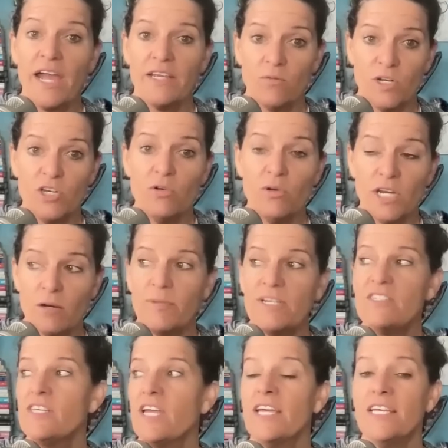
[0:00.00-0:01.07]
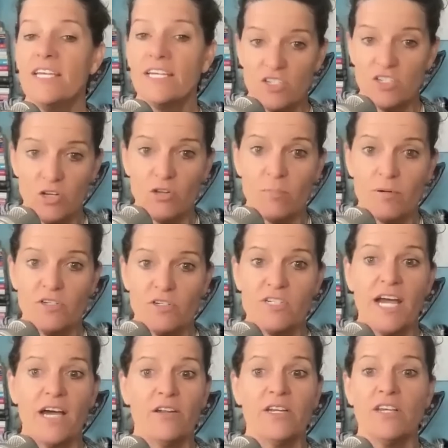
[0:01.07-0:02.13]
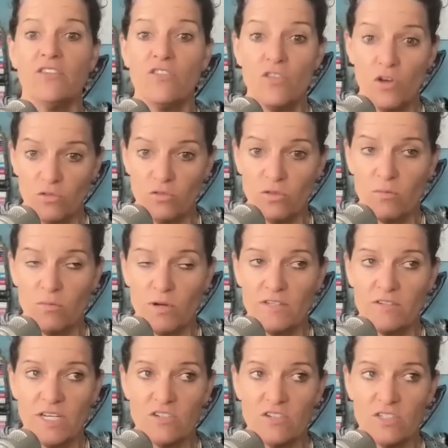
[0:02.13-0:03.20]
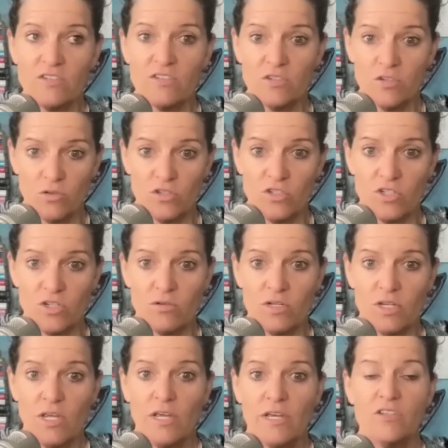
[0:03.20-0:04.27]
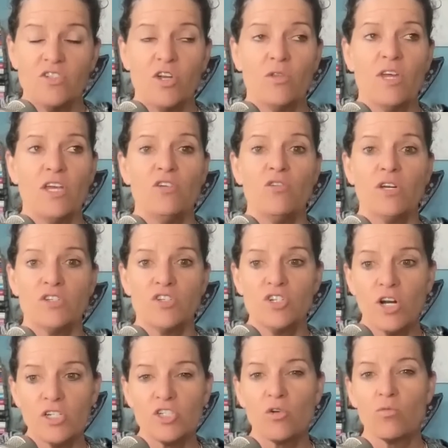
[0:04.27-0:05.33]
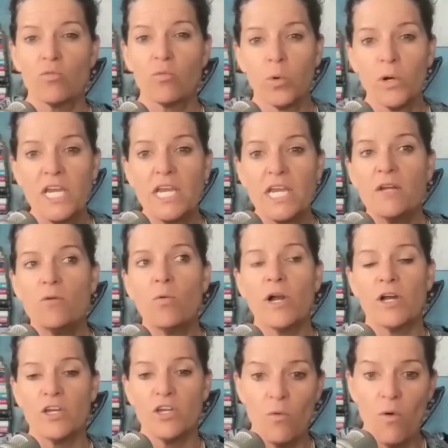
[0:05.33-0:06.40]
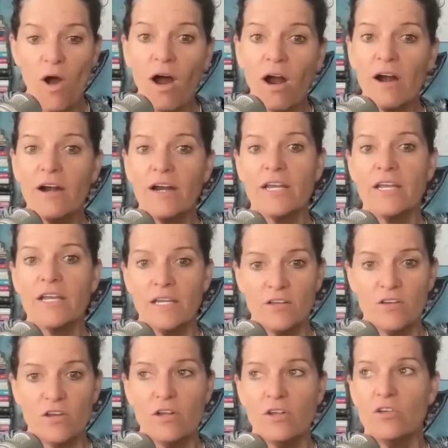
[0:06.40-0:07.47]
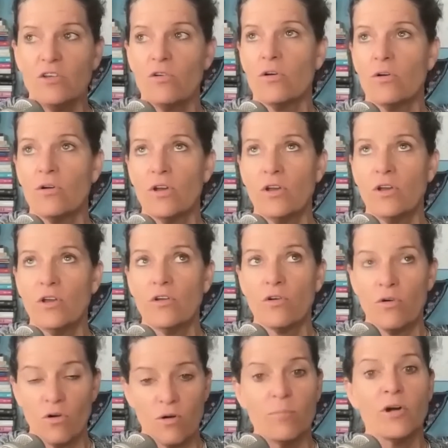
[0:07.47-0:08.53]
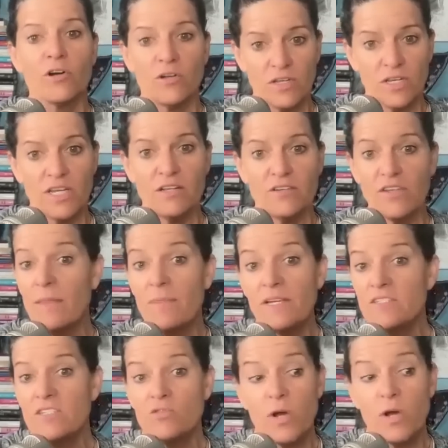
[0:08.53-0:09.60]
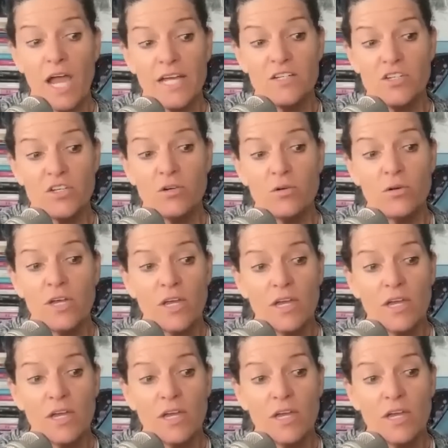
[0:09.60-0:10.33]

i when you hear me say get to know the personalities those are the ones i just told you so that you can start to read where you are in your your hormonal needs and this is what i do